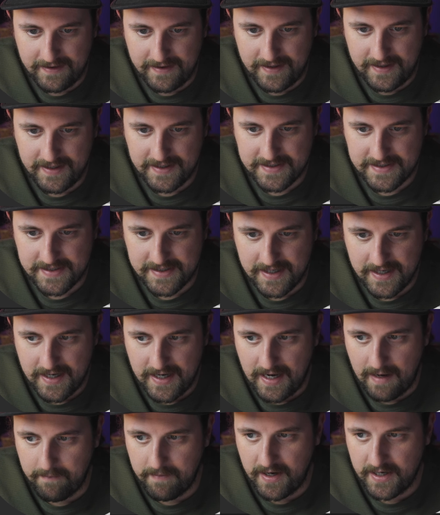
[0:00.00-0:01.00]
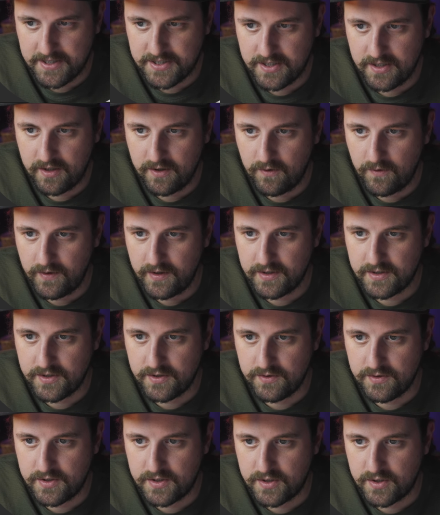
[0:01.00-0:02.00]
this, I'm actually going
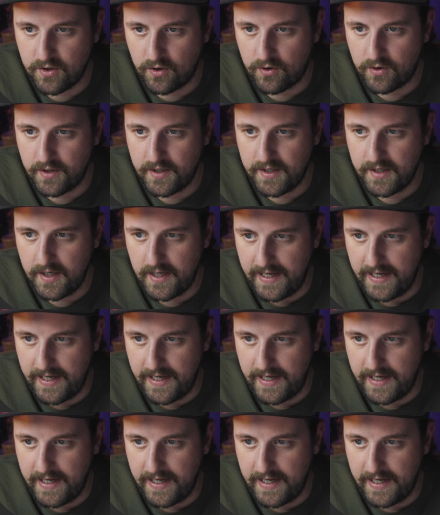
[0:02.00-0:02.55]
to start it